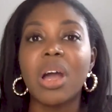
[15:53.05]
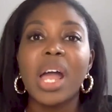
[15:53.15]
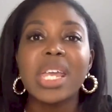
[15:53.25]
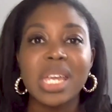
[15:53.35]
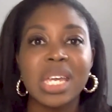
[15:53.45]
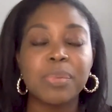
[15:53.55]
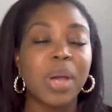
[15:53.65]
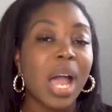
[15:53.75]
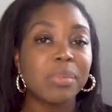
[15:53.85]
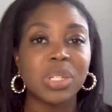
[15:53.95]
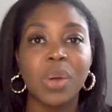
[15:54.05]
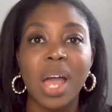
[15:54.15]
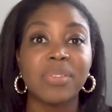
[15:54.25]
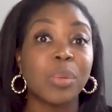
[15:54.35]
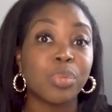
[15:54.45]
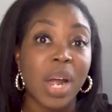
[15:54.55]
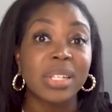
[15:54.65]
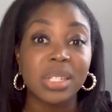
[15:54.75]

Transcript: i.e., perhaps you have a brand